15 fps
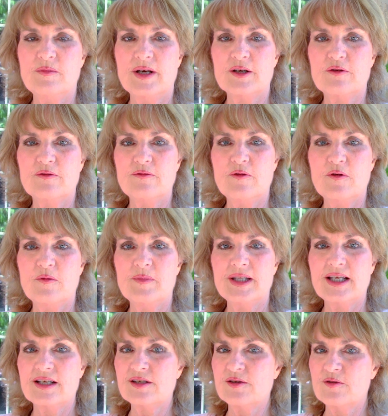microfoam, but
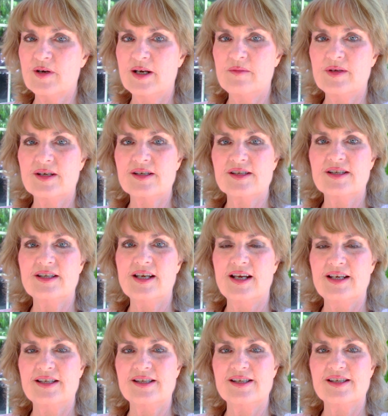that's all right because the
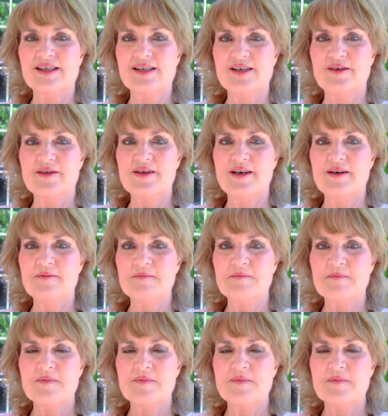taste is still there.